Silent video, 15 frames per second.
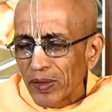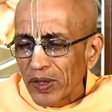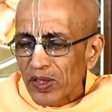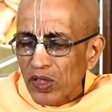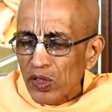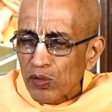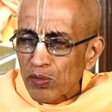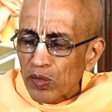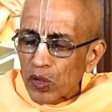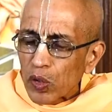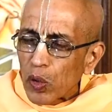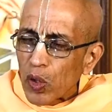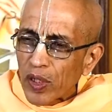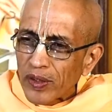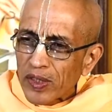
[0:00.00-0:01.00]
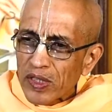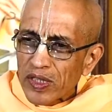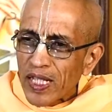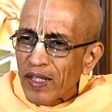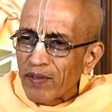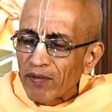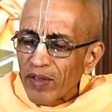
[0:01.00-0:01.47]
Life may just
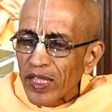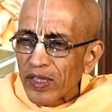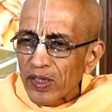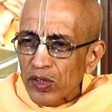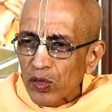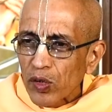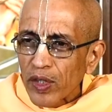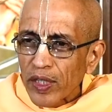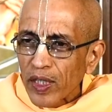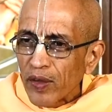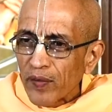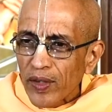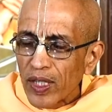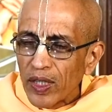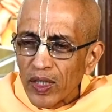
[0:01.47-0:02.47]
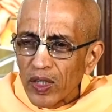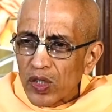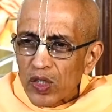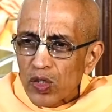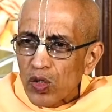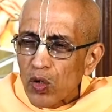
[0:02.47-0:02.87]
go on the same way it is going on.